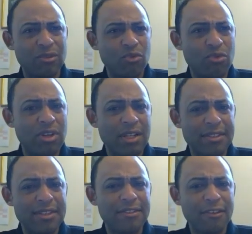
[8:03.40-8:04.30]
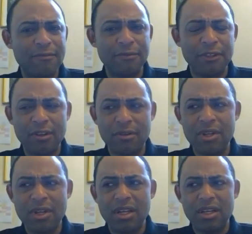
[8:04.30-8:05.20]
who consist of,
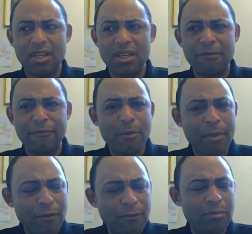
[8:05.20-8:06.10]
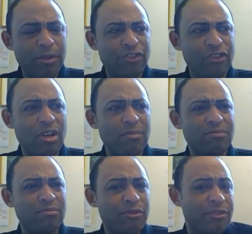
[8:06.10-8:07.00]
very powerful
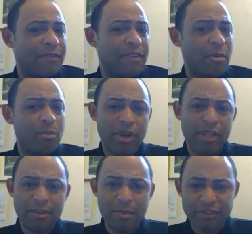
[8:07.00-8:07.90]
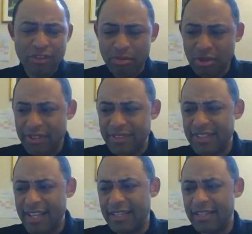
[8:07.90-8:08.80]
bishop, most of them appointed by John Paul
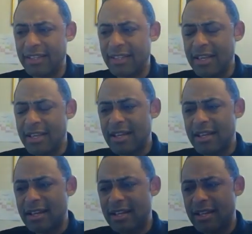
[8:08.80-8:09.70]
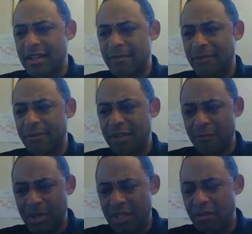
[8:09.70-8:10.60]
II. So
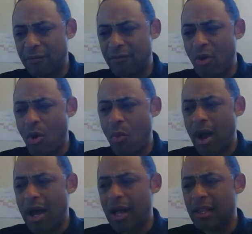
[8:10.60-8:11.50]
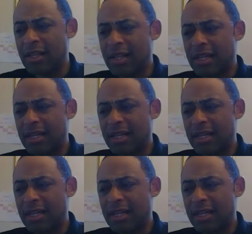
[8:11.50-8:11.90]
they've been here for a while.